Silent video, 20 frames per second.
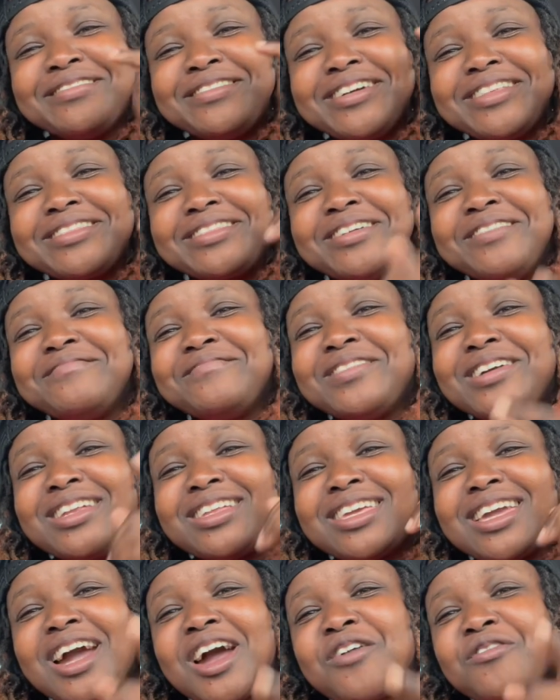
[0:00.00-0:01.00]
thumbnail,
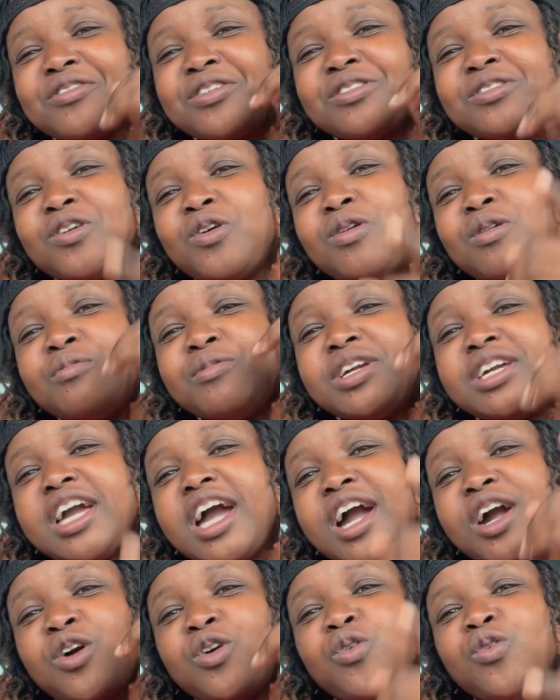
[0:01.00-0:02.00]
y'all already know what we
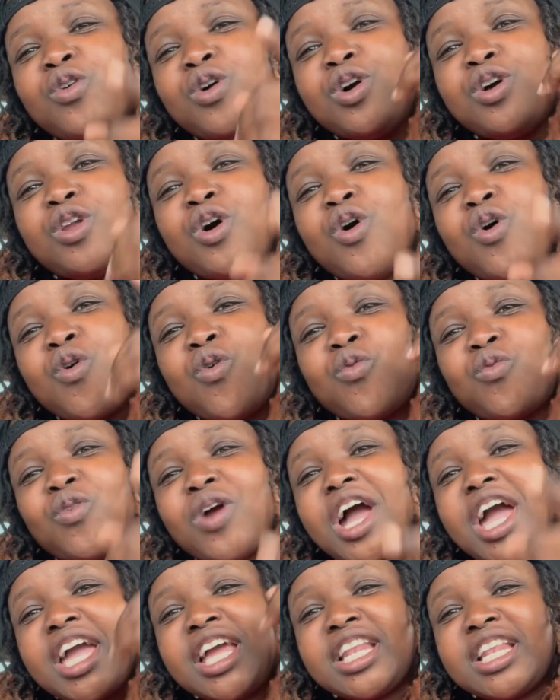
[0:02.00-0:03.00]
got going on
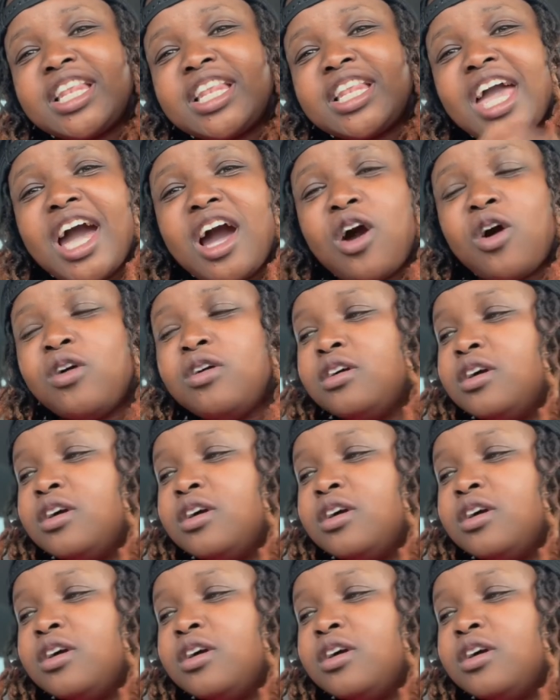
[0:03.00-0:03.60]
right now.